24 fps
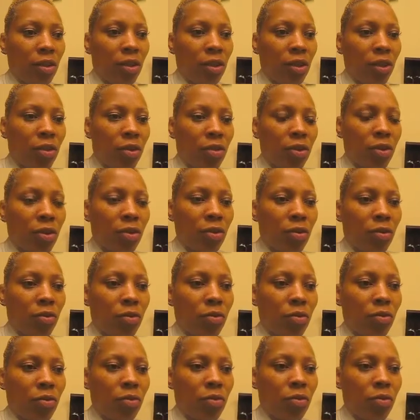you
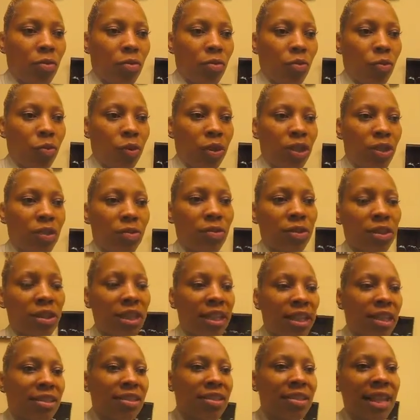know, when you
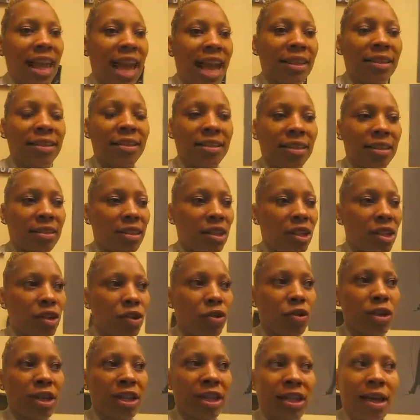see a stylist that's
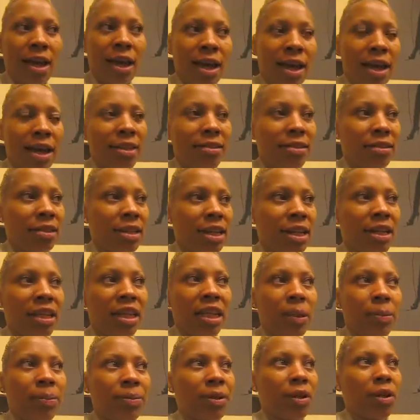unorganized and they
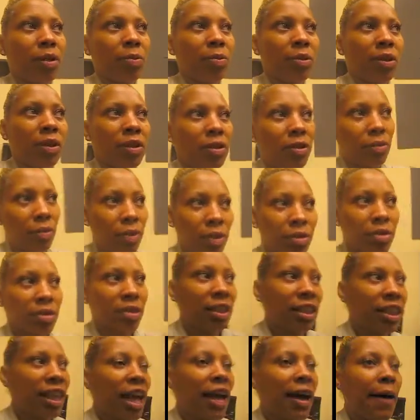keep their
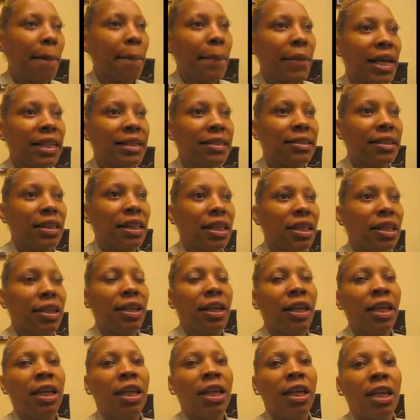salon messy,
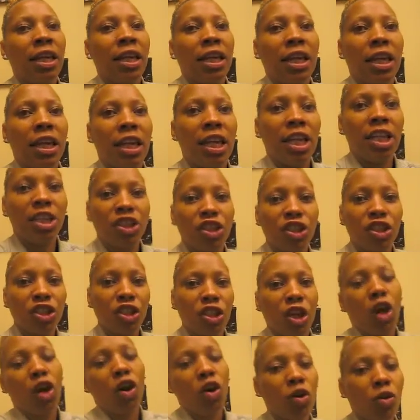it
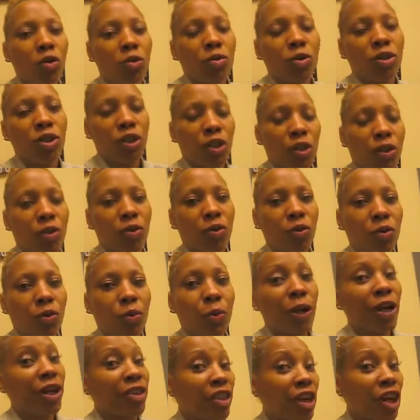shows you
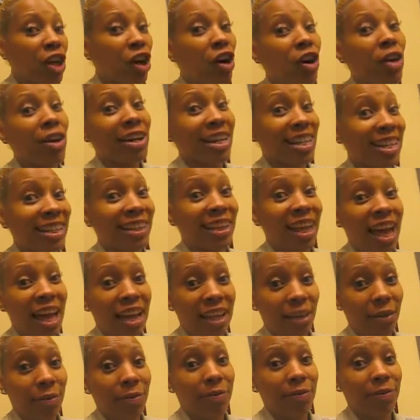where they are in
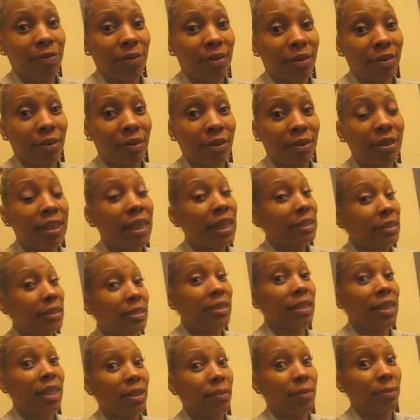life. That's
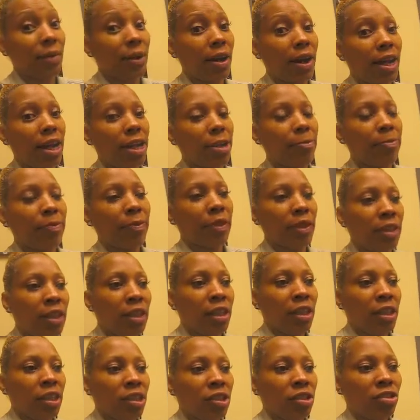deep, right?
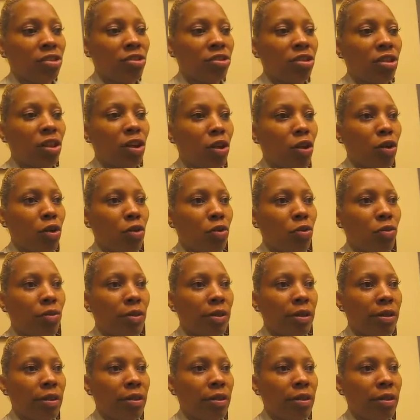So,